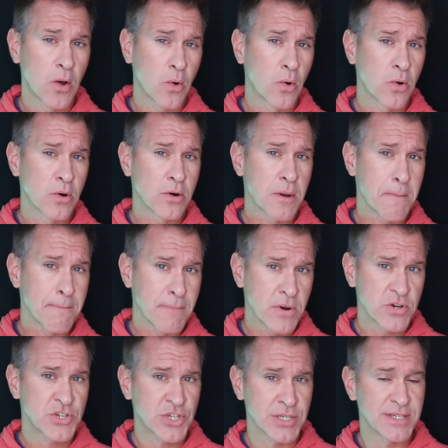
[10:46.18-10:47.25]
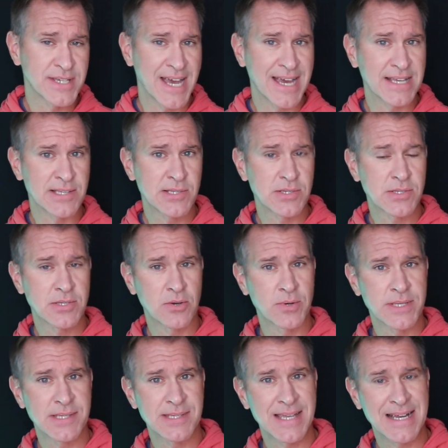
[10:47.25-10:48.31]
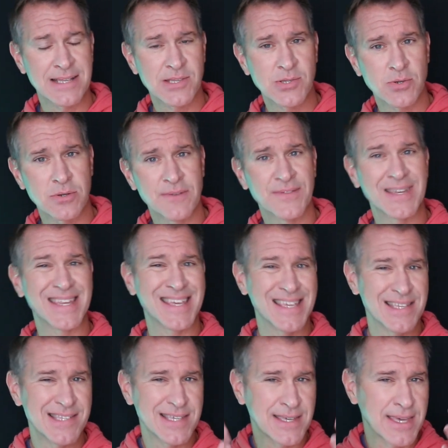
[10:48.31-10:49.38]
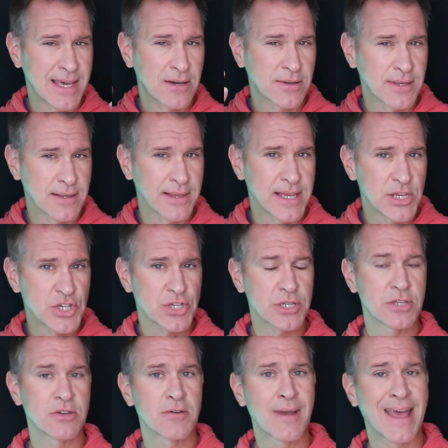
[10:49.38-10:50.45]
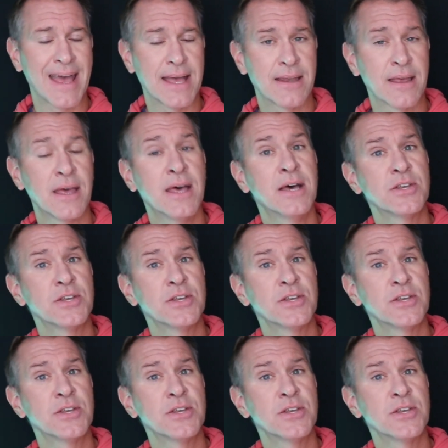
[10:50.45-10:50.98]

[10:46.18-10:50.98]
or merchandise, so it's not sort of an easy calculation in your head